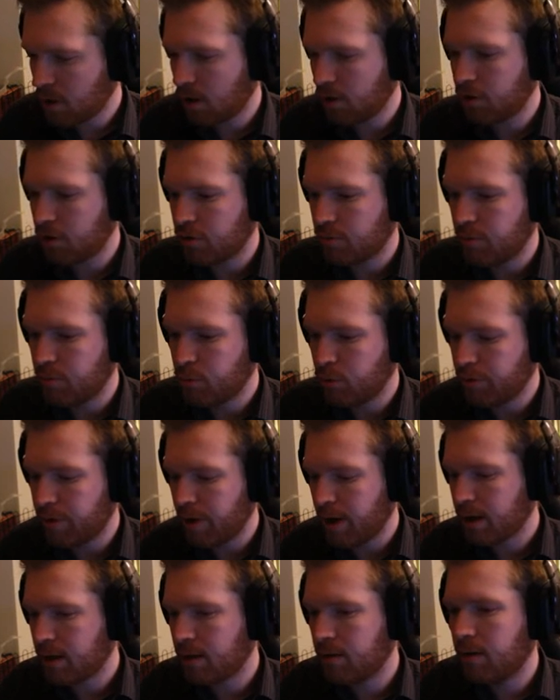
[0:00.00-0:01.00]
I'll just remove
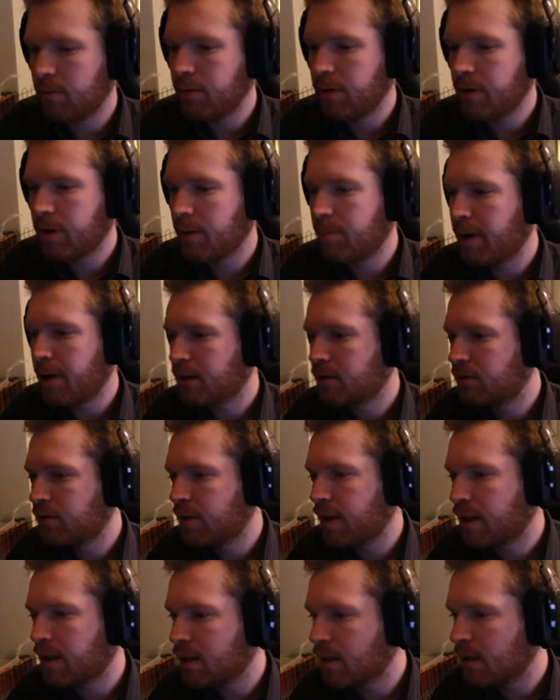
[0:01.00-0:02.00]
that, and we'll get back to
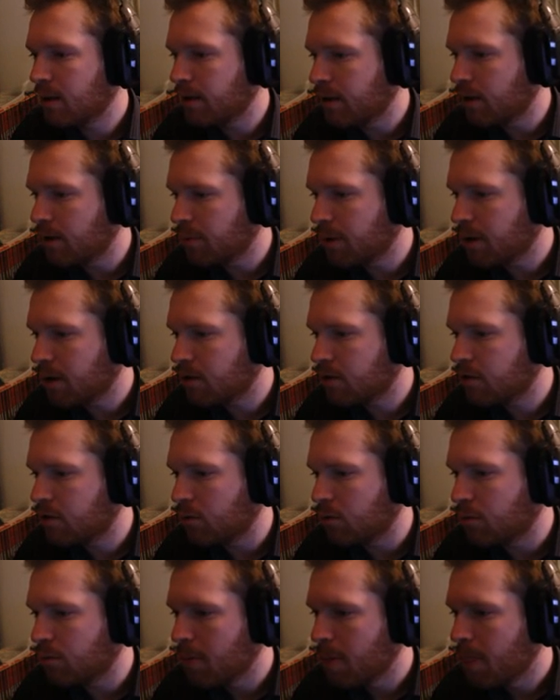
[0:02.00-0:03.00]
that in a little bit.
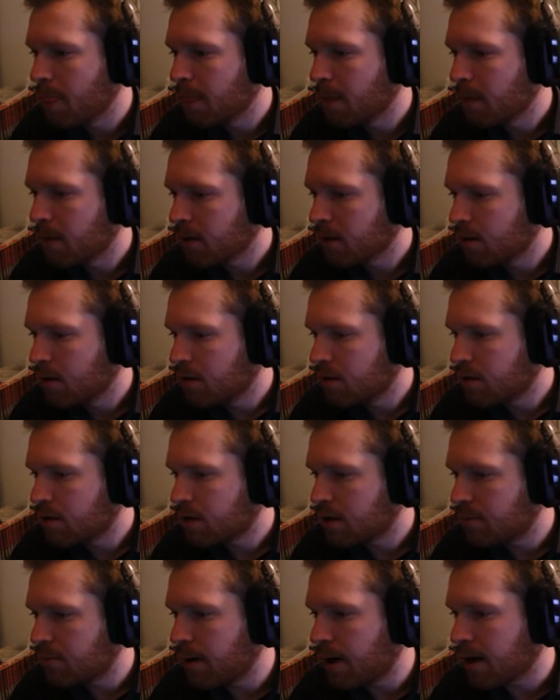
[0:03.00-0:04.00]
So let's
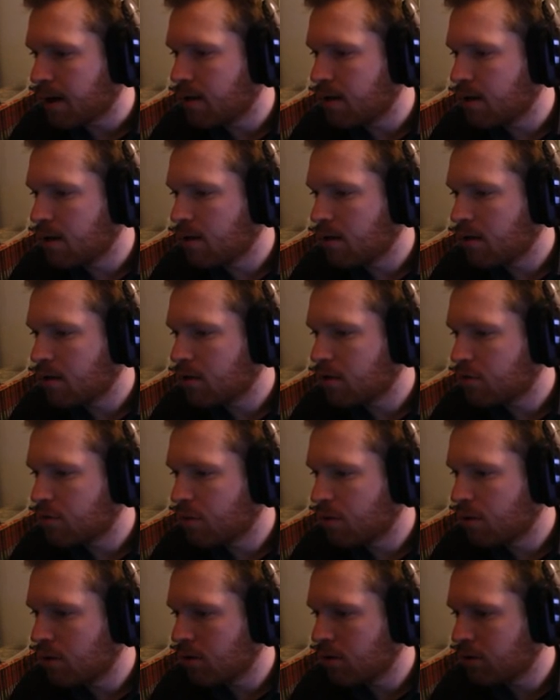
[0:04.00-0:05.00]
get back in here,
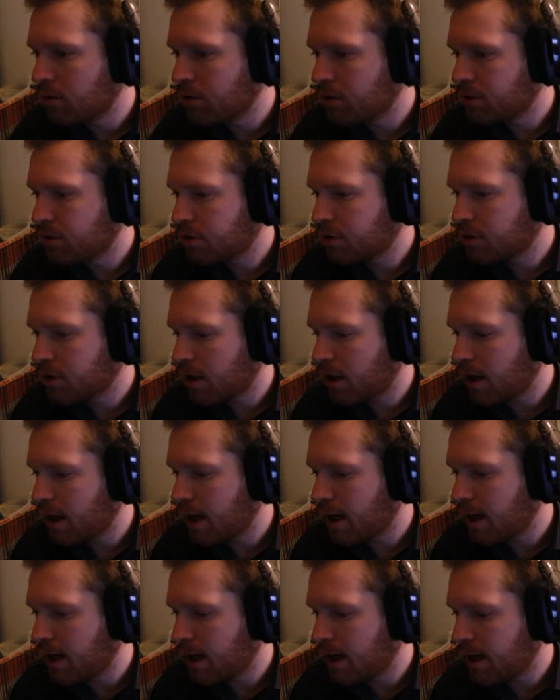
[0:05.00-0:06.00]
controls
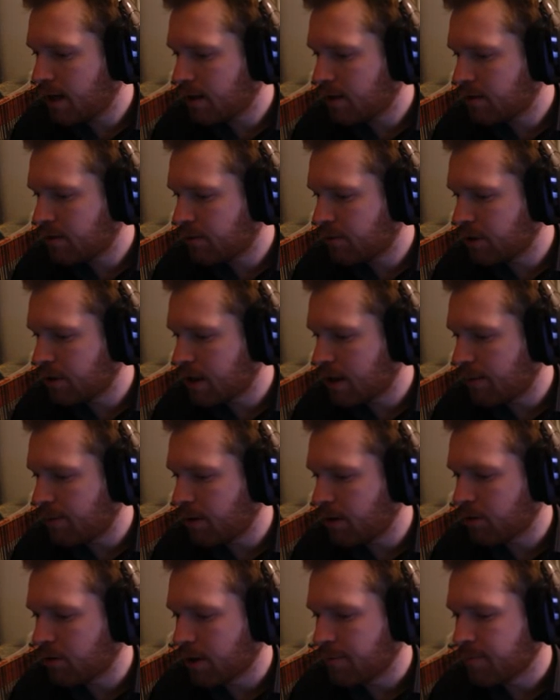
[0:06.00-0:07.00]
and free
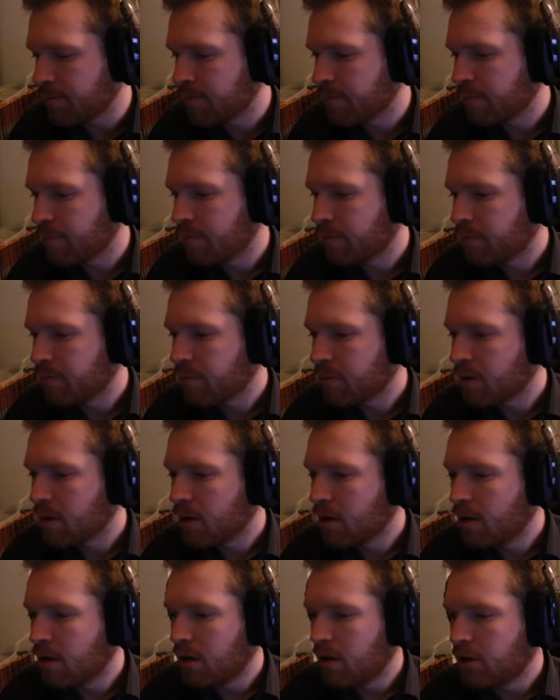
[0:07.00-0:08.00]
camera. Okay.
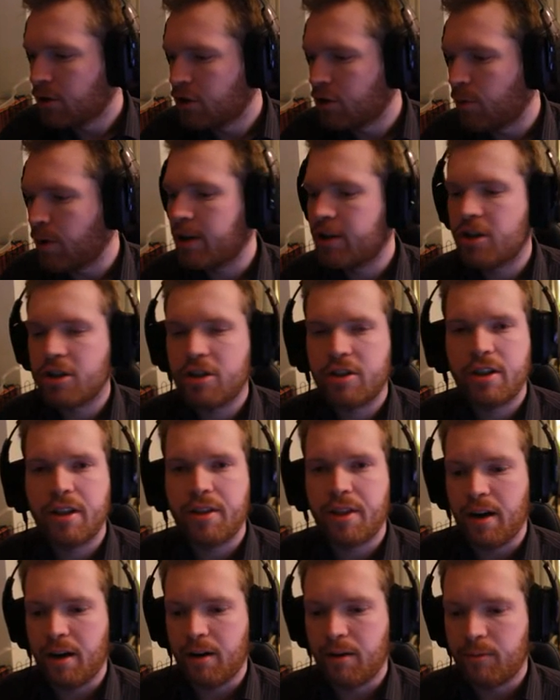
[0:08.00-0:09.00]
So what I just
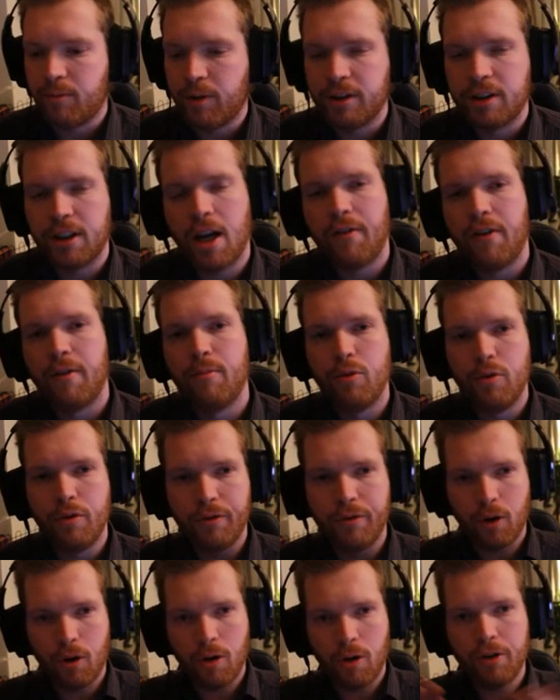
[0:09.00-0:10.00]
did there was I
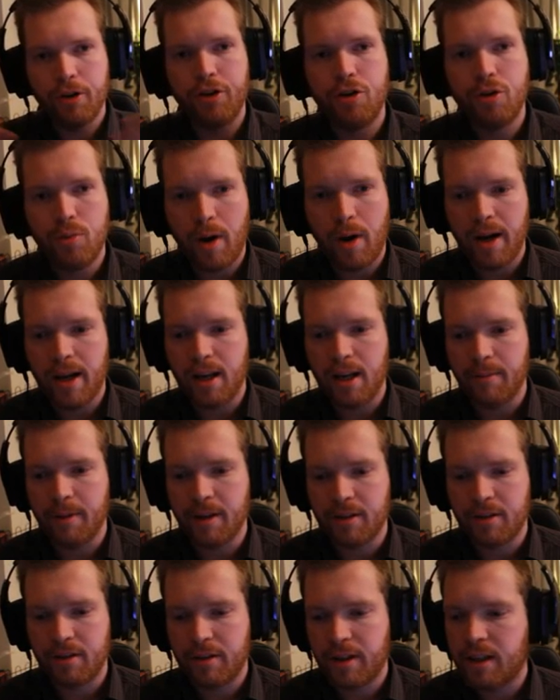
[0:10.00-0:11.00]
removed all the UI
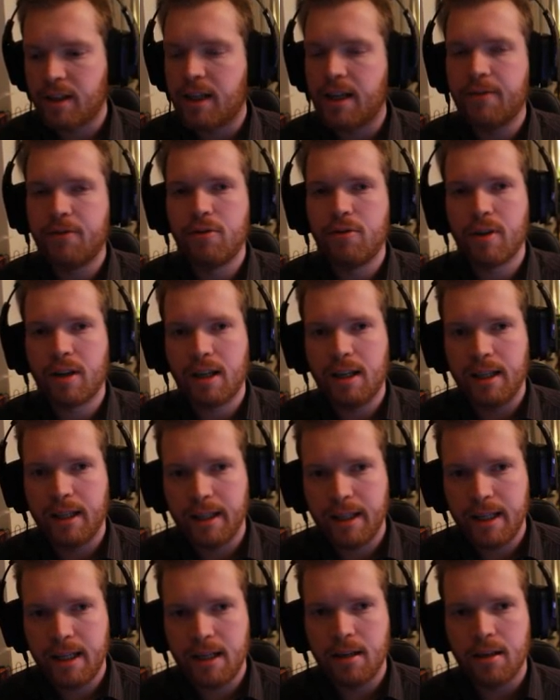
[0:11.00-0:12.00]
elements. That gives you a
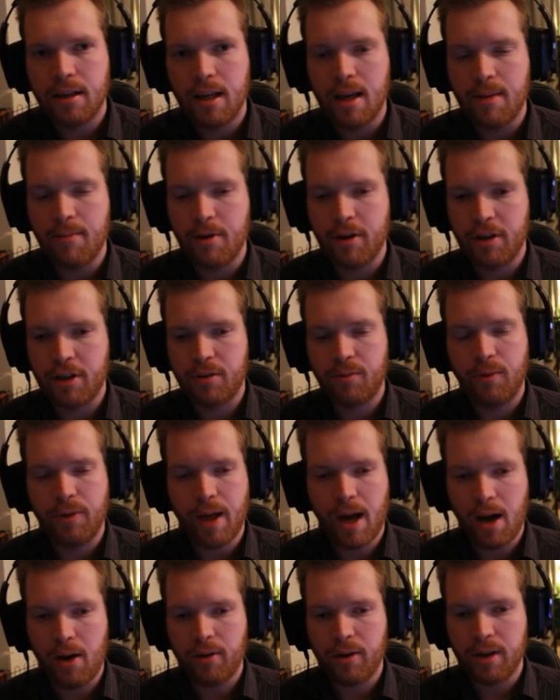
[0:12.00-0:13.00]
clean image
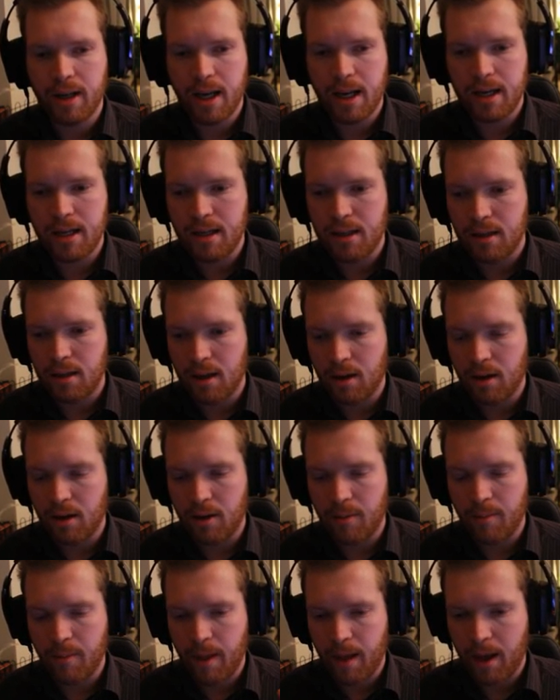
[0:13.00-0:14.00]
without any
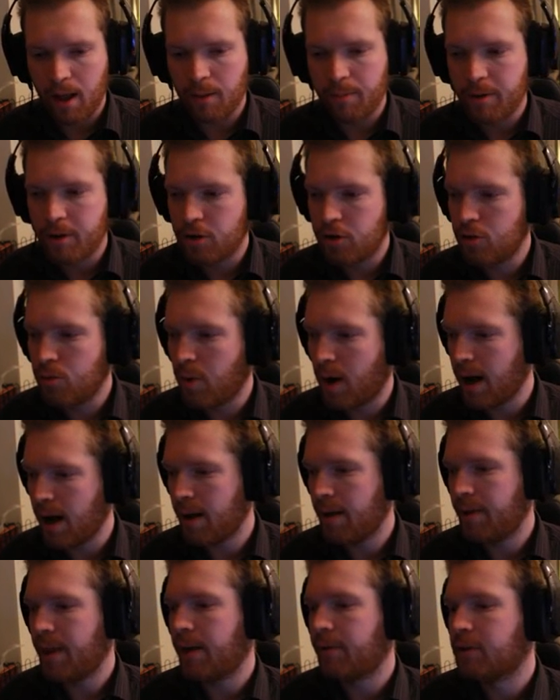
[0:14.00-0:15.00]
helping
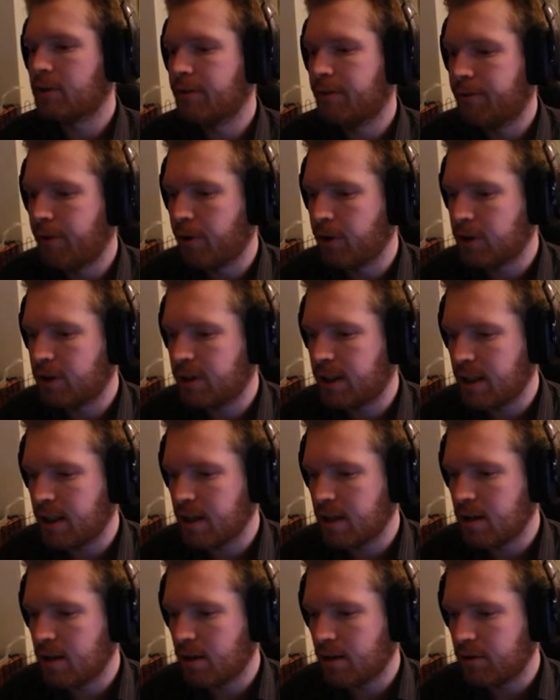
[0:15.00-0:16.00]
UI. And that was the first
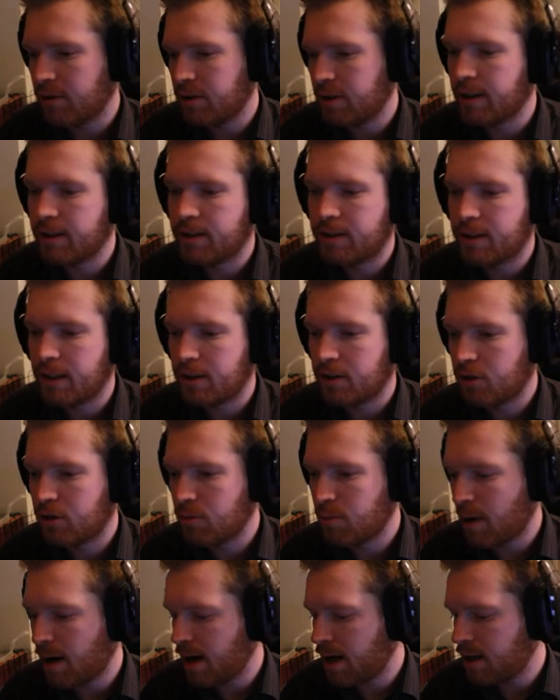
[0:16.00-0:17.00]
setting here. See, that says
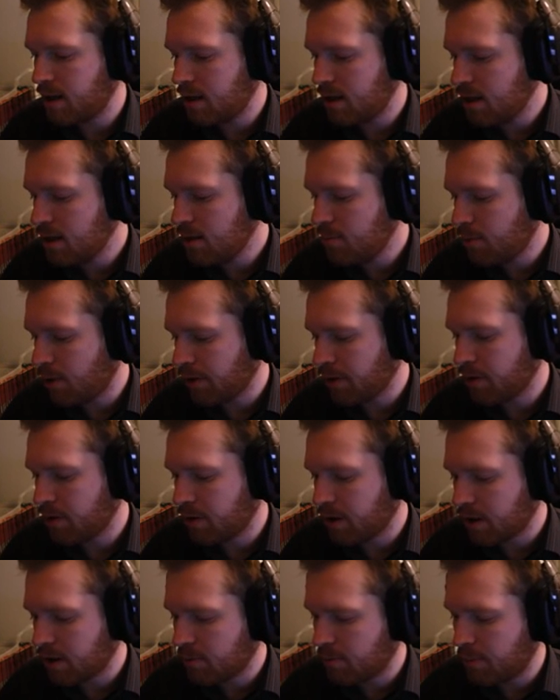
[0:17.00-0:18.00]
to my E button,
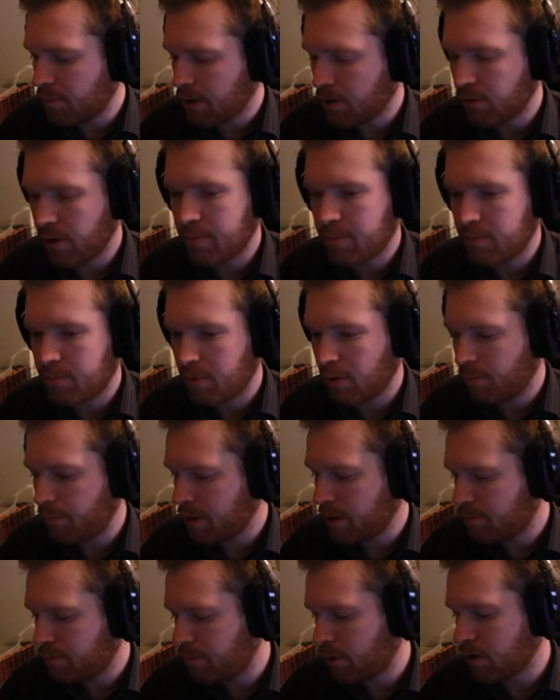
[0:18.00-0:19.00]
that's the big red or
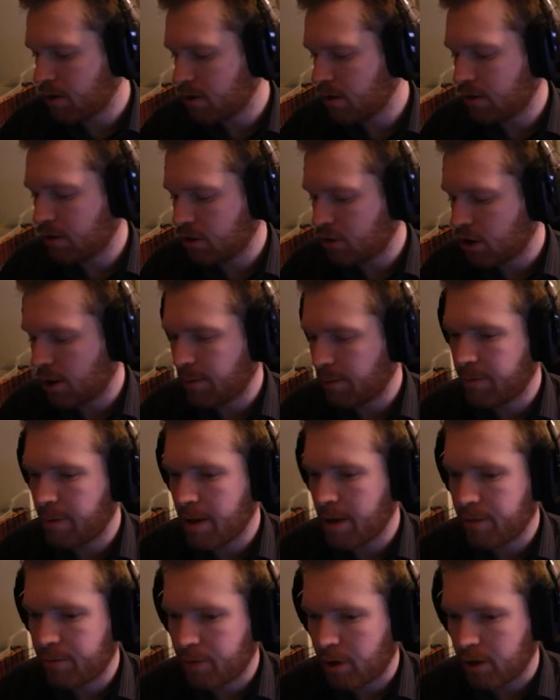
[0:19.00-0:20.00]
big button at the top of
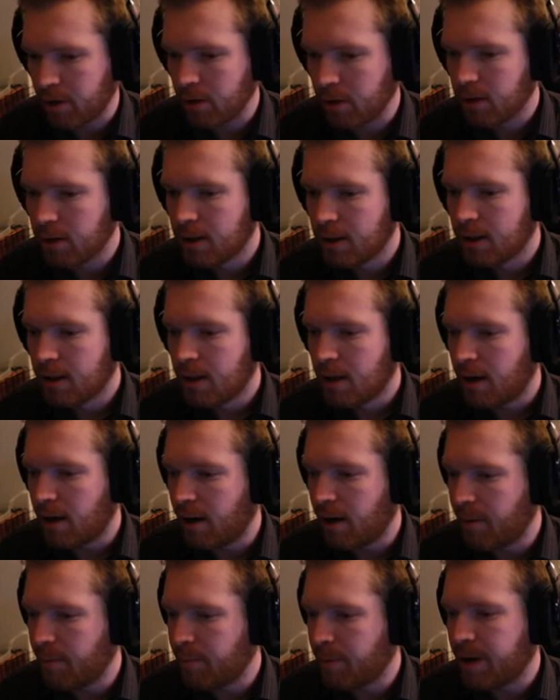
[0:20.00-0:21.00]
my throttle.
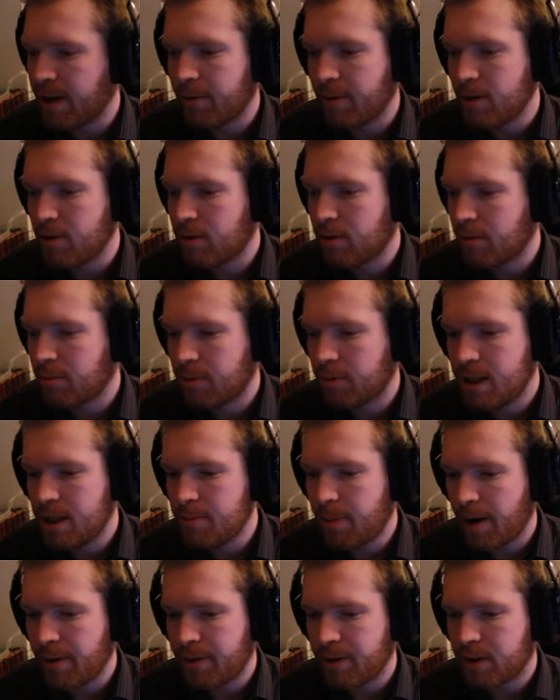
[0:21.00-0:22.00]
But anyway, you can
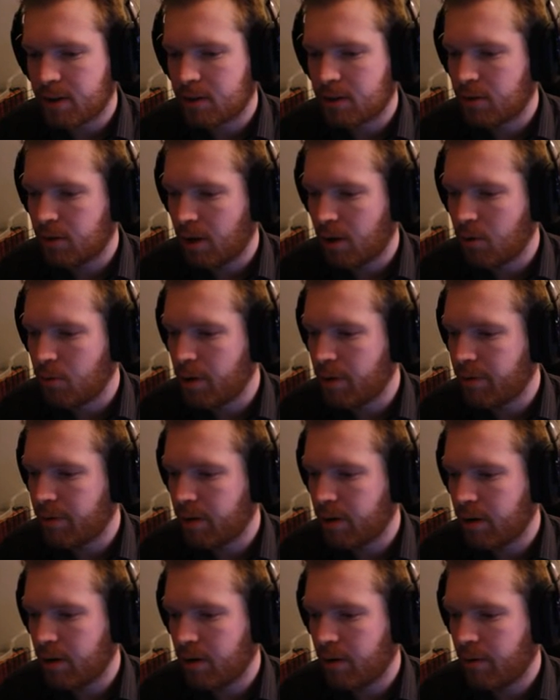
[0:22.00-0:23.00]
keep on this
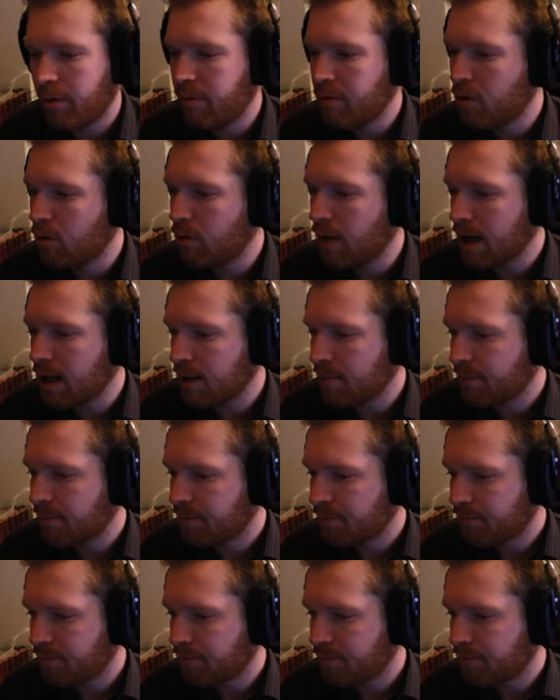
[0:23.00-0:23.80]
however you like.